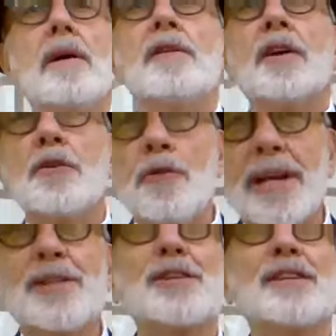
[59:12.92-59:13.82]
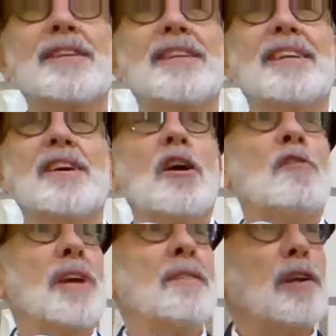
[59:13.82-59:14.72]
of correction,
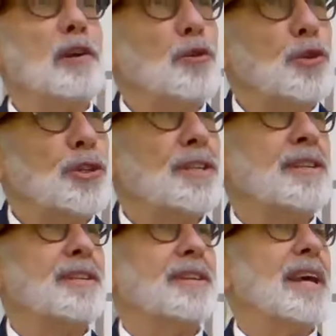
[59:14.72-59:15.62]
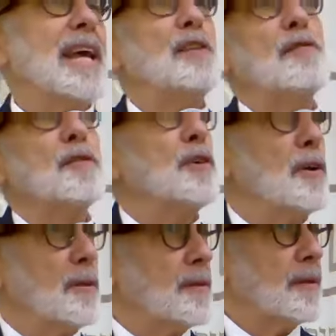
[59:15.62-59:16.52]
of evolution, and of
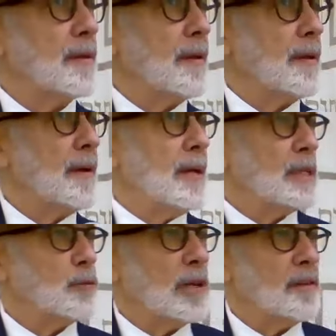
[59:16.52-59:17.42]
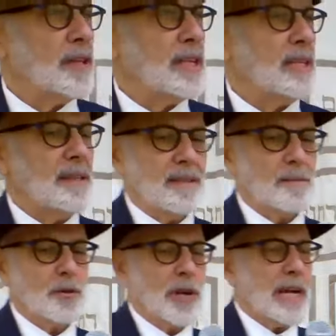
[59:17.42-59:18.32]
growth. It's one of the
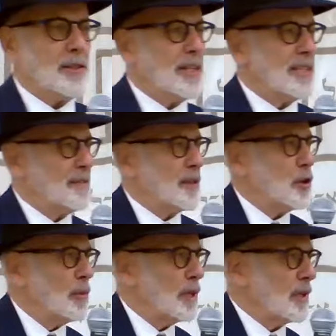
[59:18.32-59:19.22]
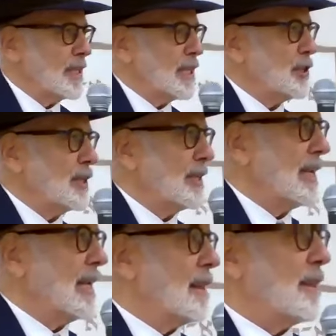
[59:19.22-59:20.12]
tragedies of the human condition
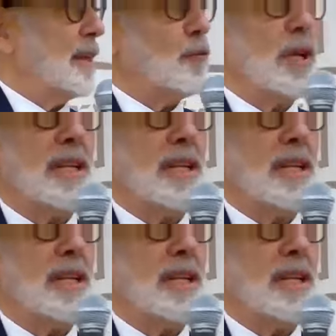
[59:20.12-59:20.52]
that